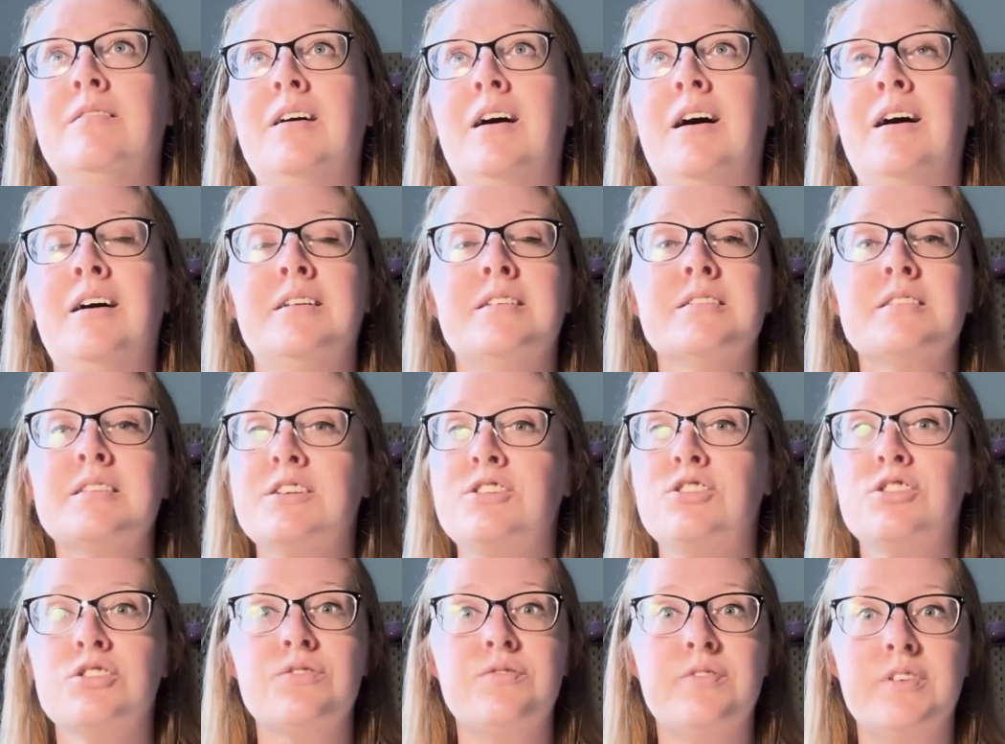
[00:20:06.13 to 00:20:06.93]
Honestly,
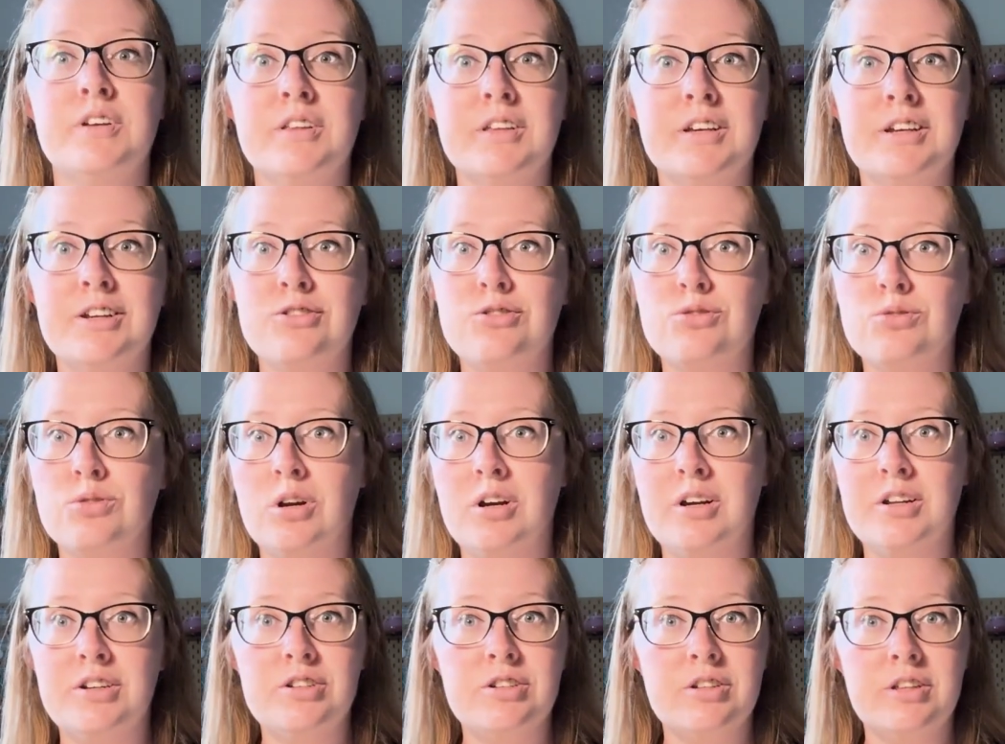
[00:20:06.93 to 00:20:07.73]
just feeling
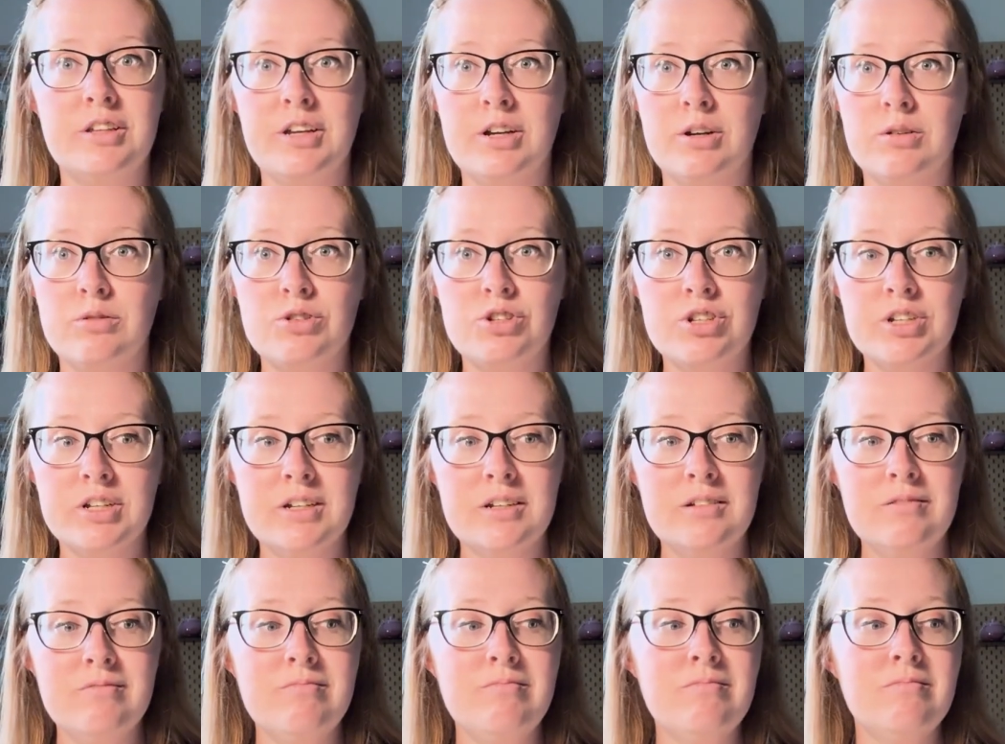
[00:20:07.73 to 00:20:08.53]
drawn to the
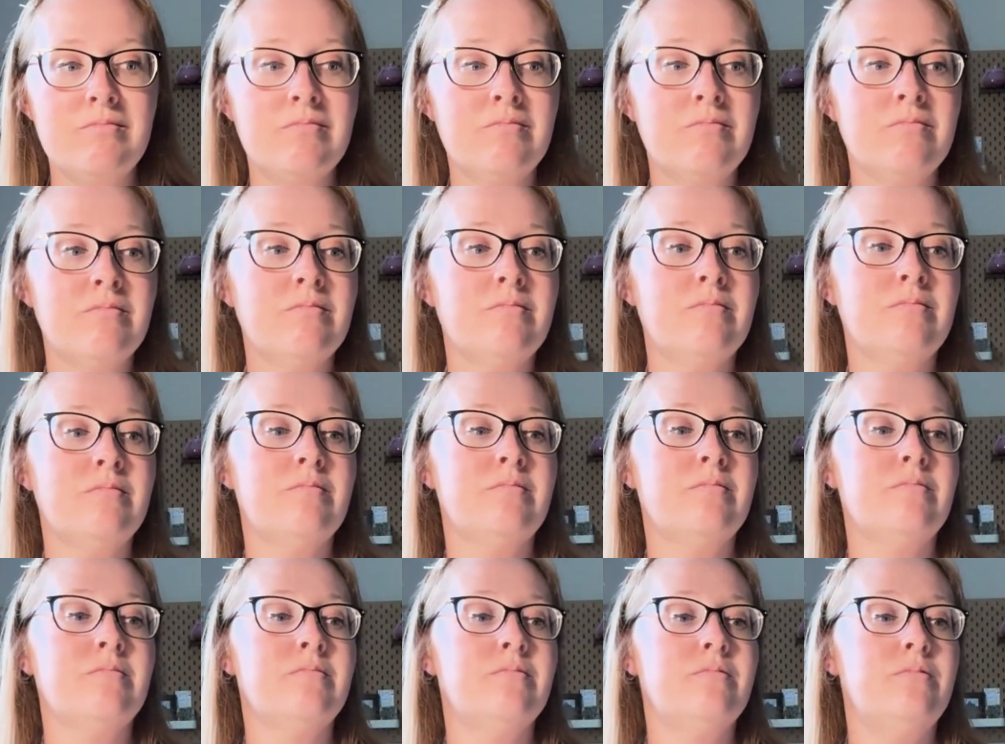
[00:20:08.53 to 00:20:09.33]
ocean,
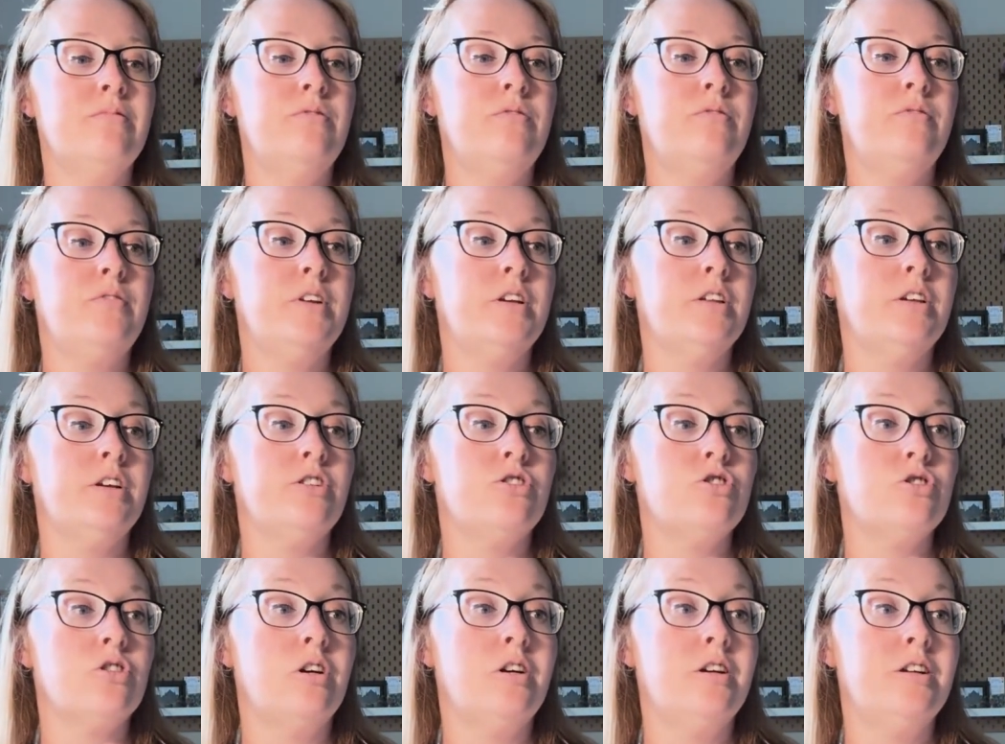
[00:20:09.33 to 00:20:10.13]
feeling
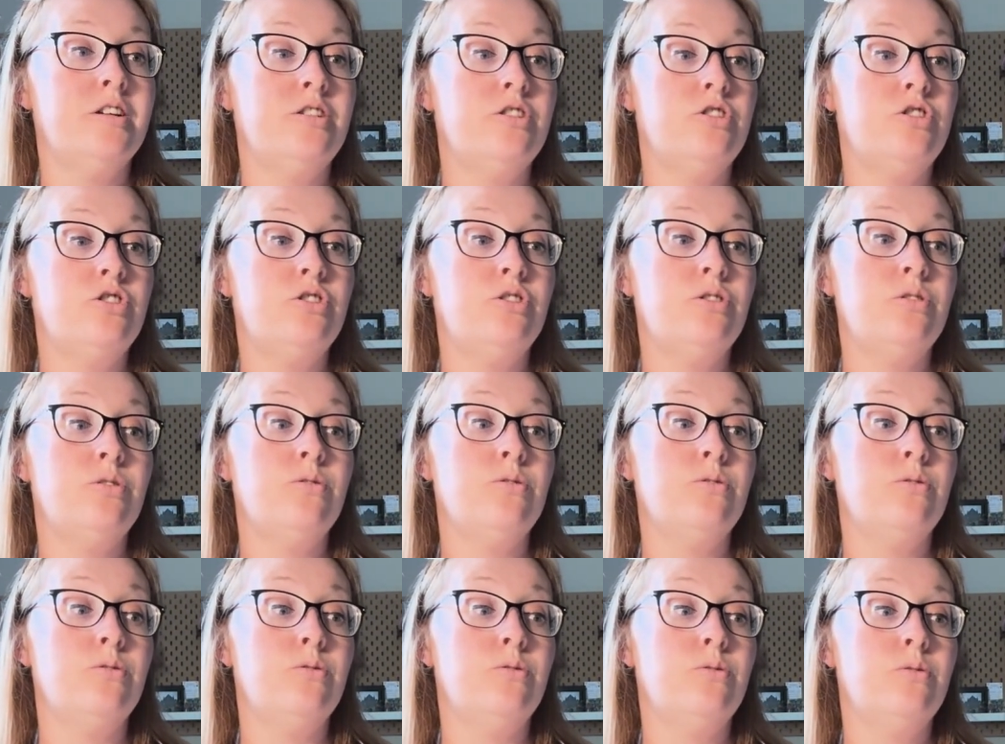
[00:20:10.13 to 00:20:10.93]
drawn
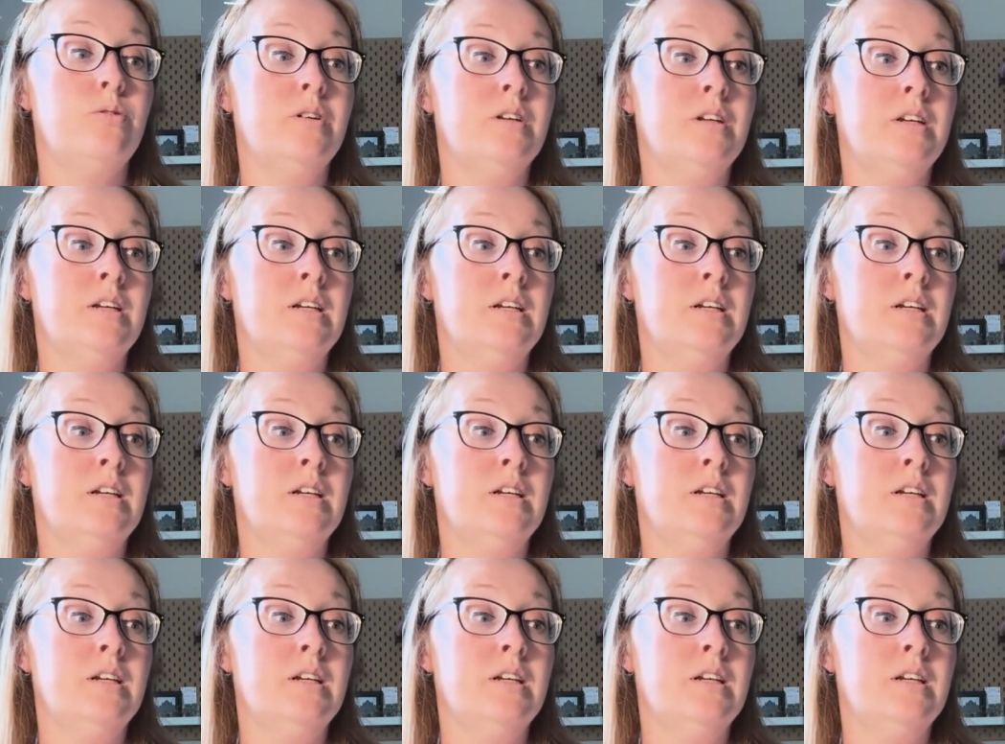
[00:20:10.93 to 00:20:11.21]
to